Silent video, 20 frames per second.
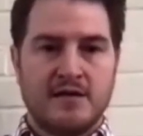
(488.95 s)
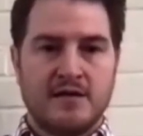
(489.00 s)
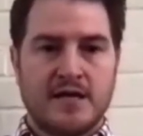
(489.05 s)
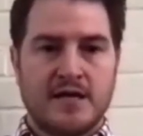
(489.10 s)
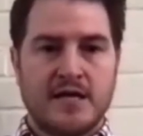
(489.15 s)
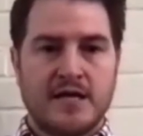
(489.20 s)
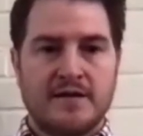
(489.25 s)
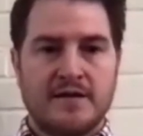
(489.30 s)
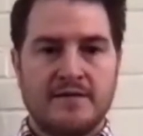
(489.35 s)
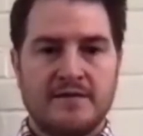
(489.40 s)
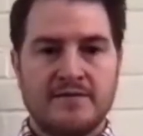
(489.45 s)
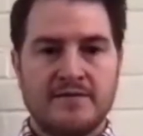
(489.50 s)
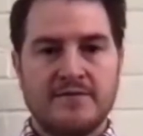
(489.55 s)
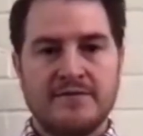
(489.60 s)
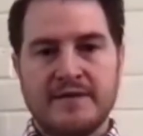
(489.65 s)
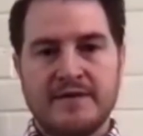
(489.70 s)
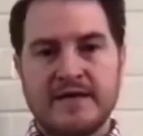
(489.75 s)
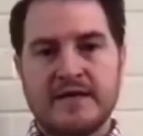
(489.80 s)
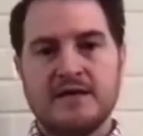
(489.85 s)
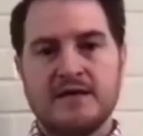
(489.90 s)

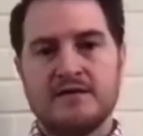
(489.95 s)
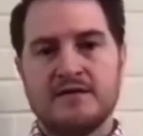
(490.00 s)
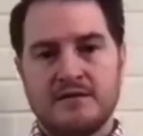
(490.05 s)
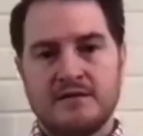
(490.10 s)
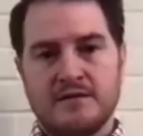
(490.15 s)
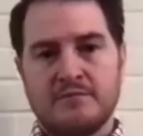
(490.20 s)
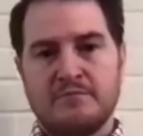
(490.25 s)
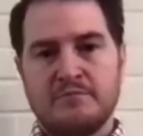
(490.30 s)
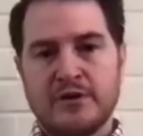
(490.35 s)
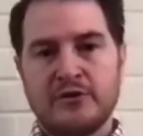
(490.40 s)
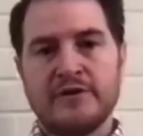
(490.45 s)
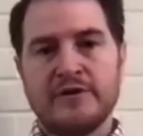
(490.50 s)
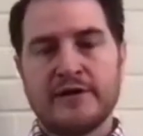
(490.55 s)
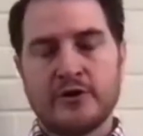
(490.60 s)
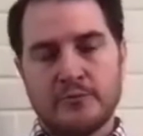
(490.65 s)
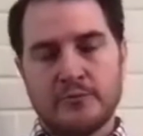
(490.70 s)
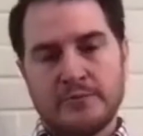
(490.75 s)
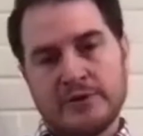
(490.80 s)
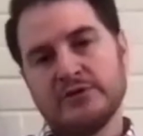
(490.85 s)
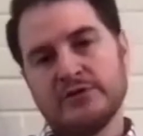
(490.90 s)
the building
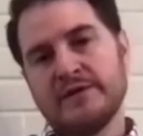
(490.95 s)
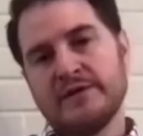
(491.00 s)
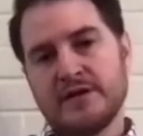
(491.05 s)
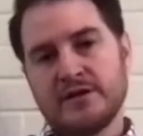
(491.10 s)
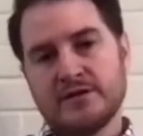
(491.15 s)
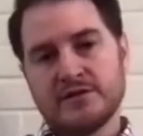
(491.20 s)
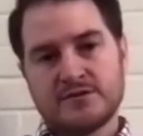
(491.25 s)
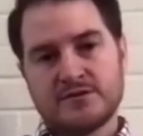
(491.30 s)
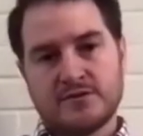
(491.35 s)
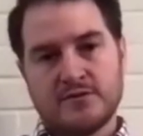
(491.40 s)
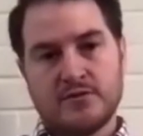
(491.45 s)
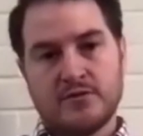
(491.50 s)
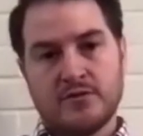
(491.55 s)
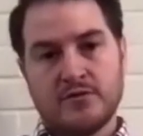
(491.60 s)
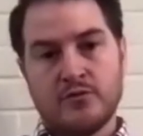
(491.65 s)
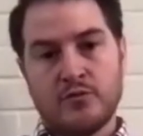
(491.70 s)
or buildings